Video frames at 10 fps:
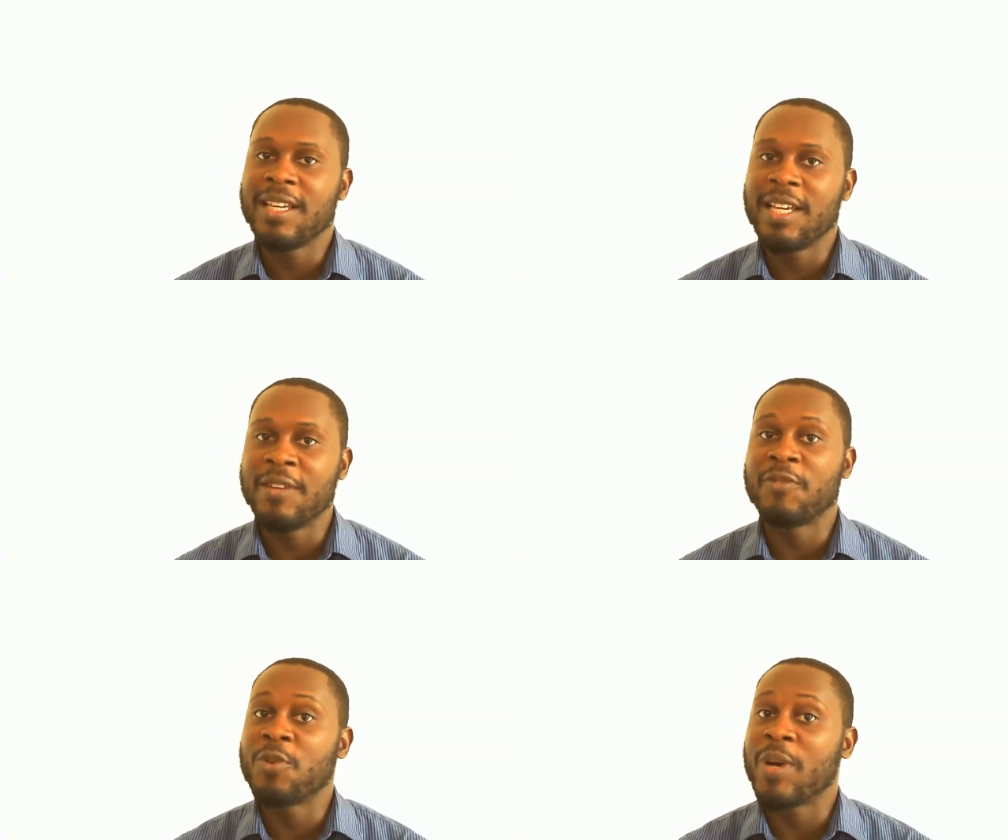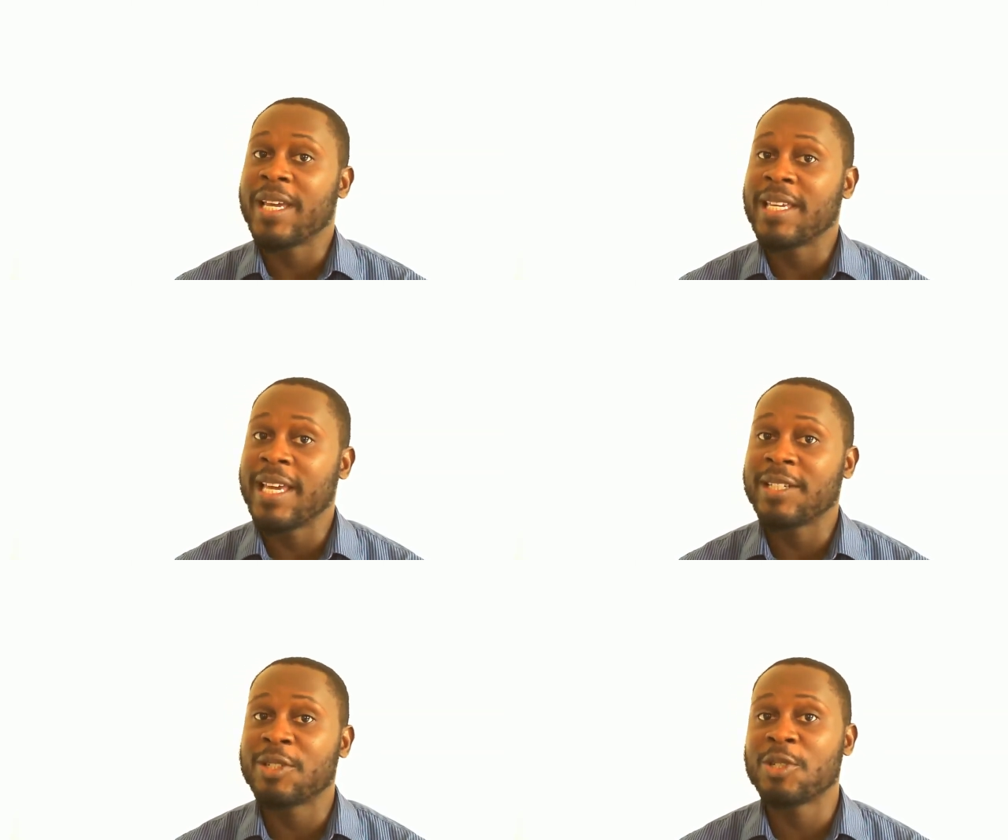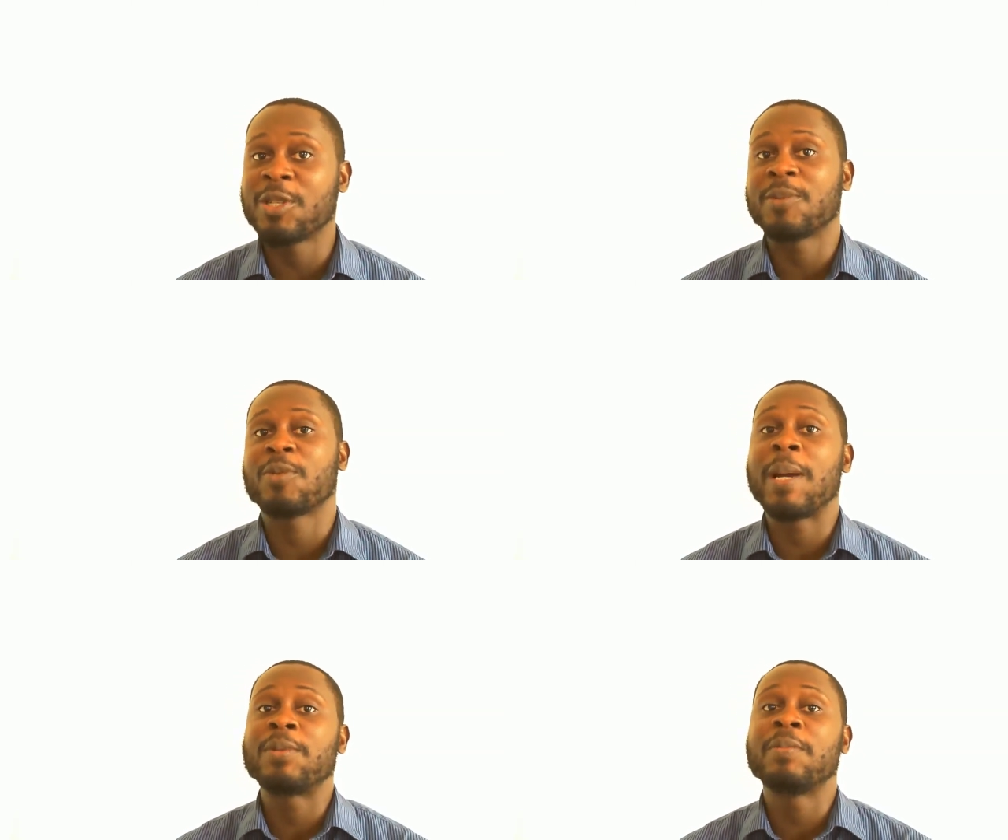if you are yet to
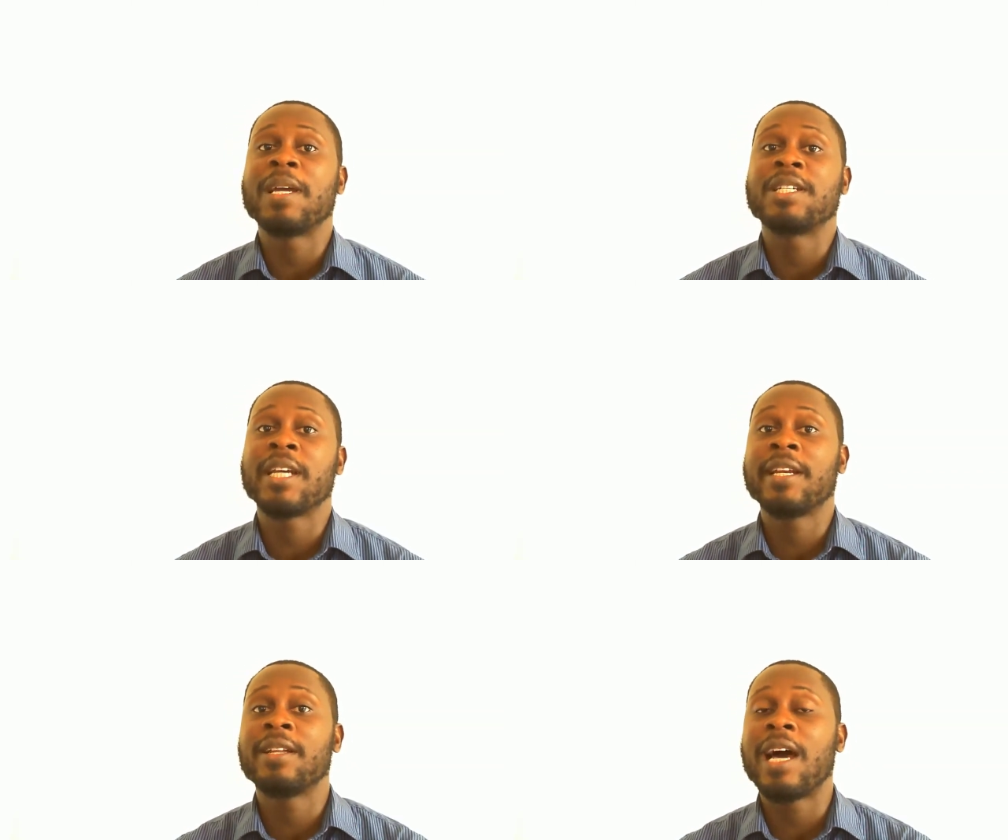subscribe to my channel,